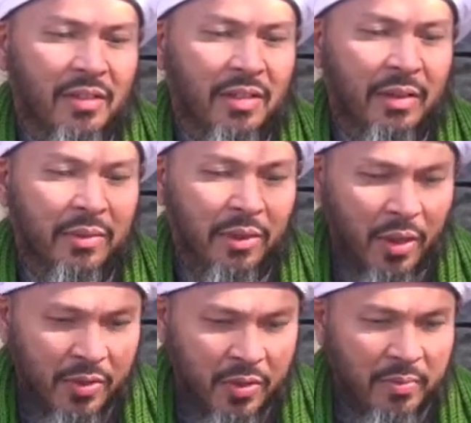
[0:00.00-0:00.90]
that will
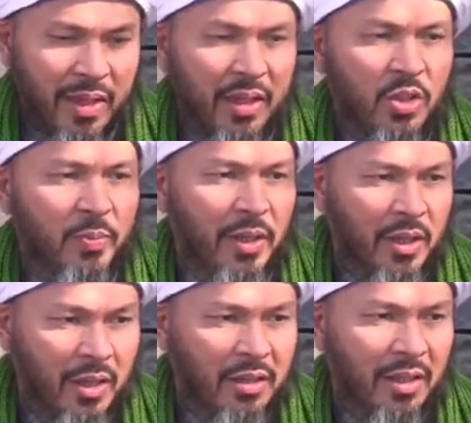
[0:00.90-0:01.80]
also make it to be
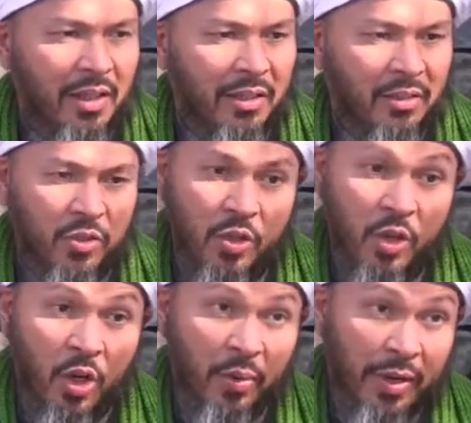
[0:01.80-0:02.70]
not clean to
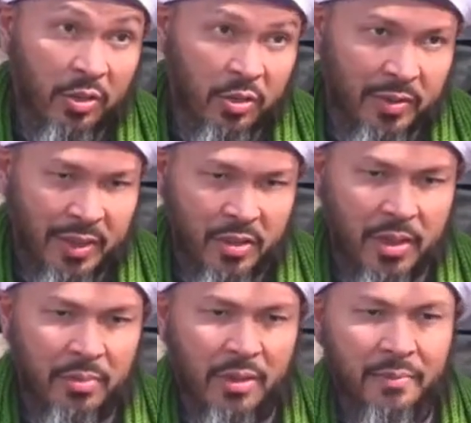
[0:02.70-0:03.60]
go into that
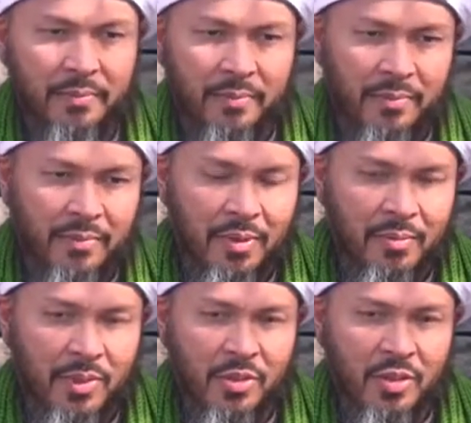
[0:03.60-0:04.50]
jami, that
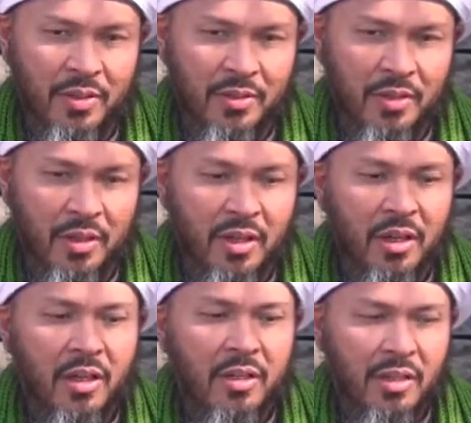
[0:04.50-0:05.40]
masjid.
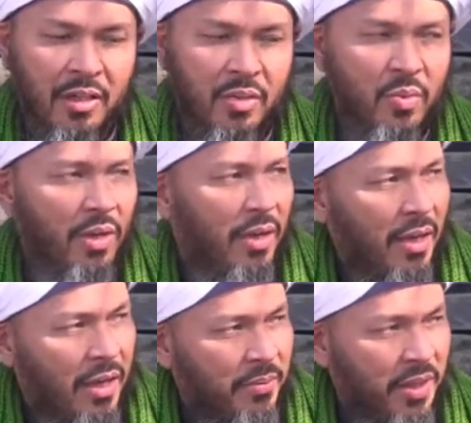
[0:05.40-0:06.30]
That is why
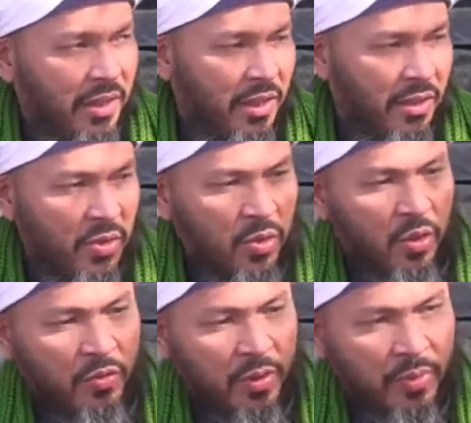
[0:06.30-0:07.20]
I'm taking the
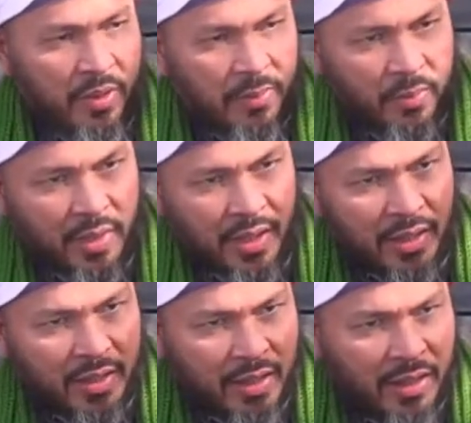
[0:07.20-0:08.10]
stone from here, putting
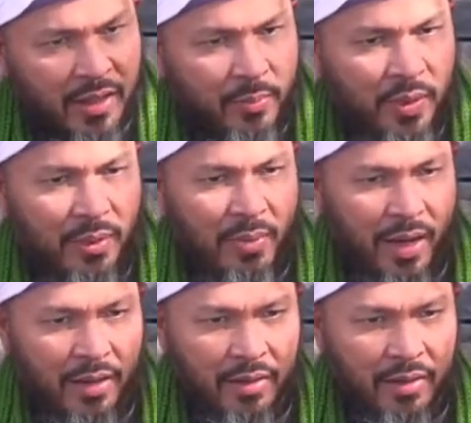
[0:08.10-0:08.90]
it there, put it back.